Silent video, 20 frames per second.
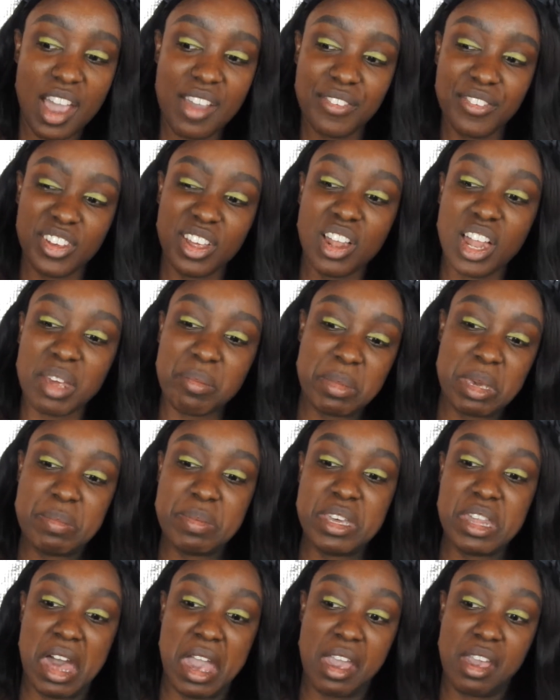I feel like
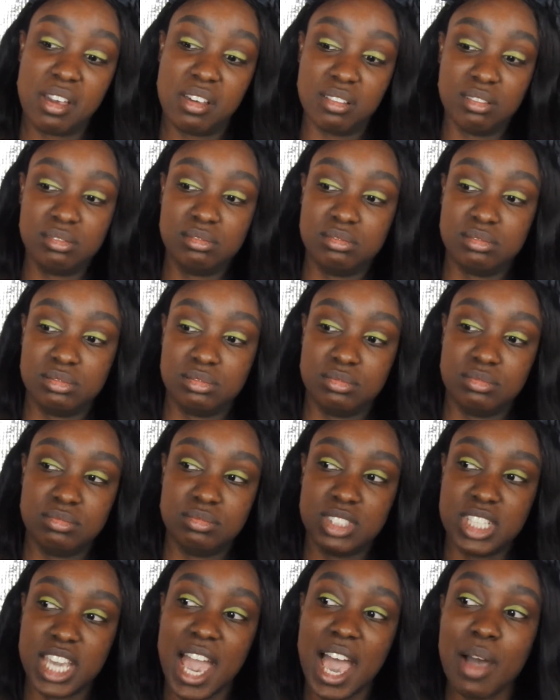maybe like,
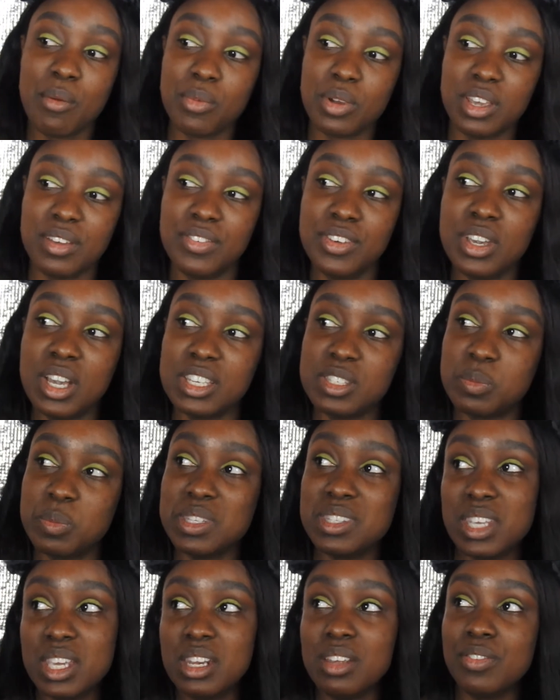yeah, if you guys
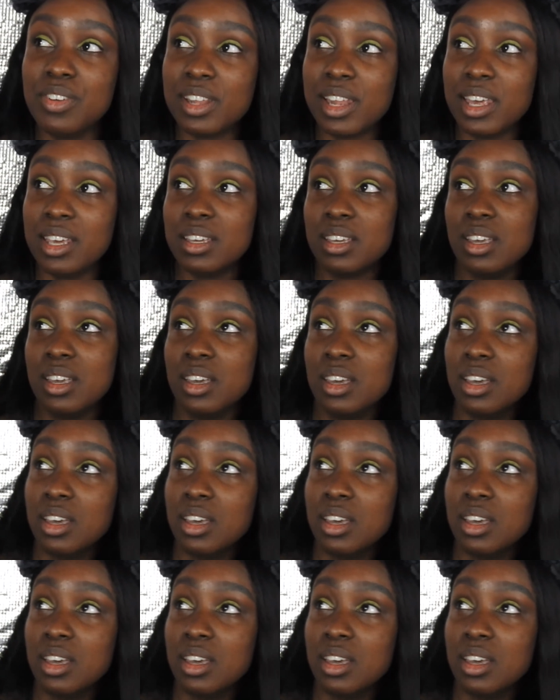been dating for like,